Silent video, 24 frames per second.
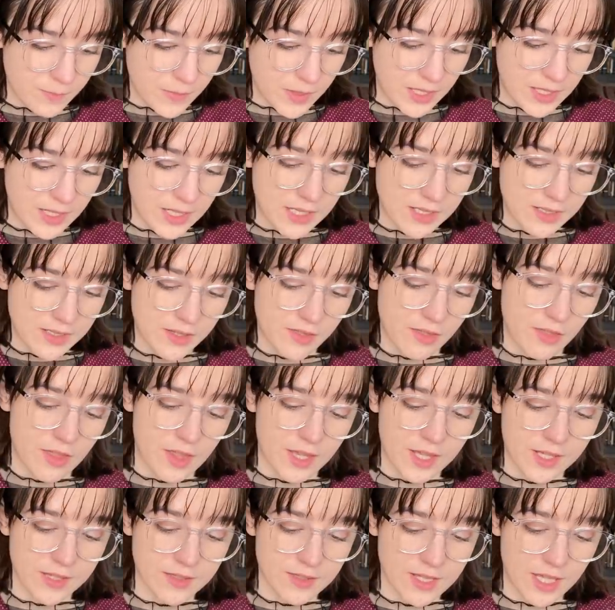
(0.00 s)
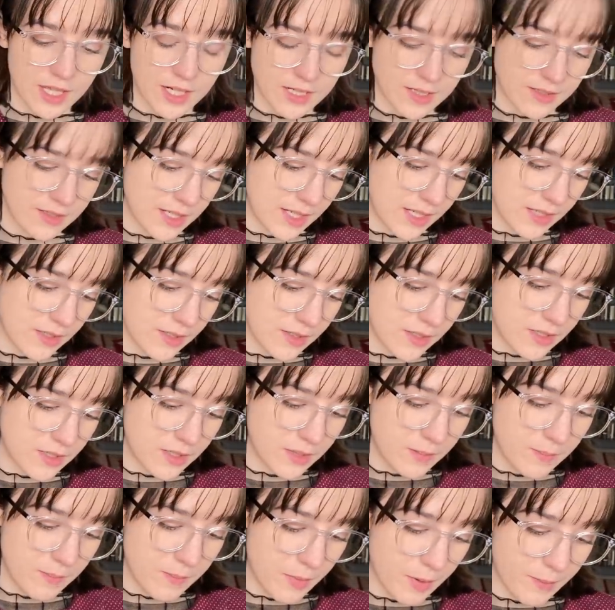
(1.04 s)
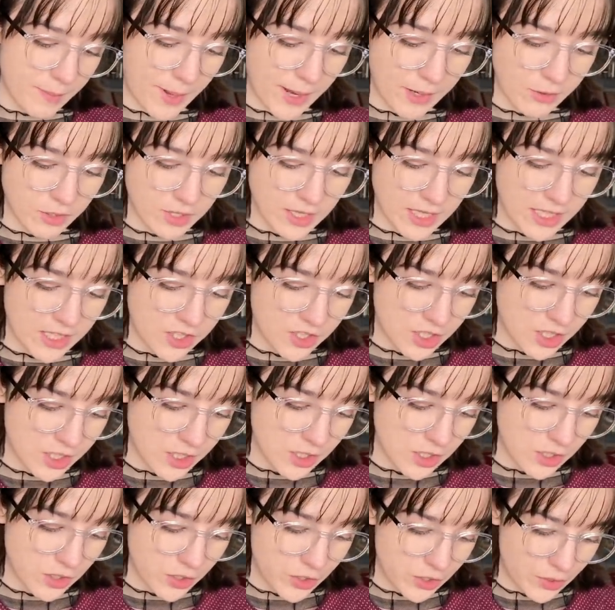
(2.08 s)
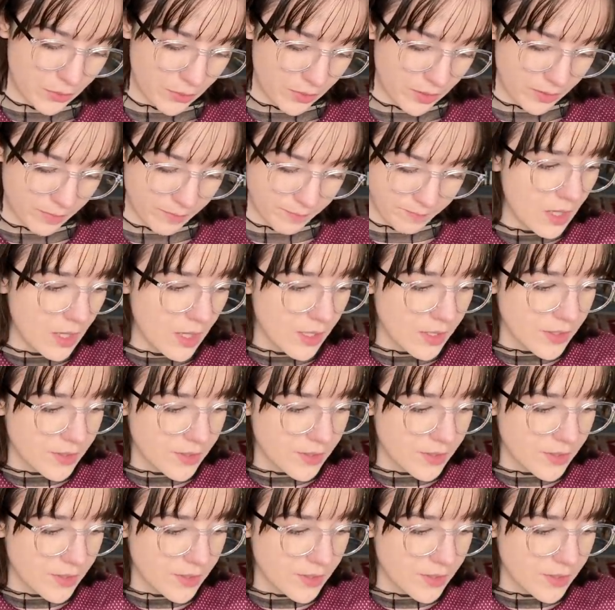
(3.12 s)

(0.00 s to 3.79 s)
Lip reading: It isn't things that exist, but my relation to them."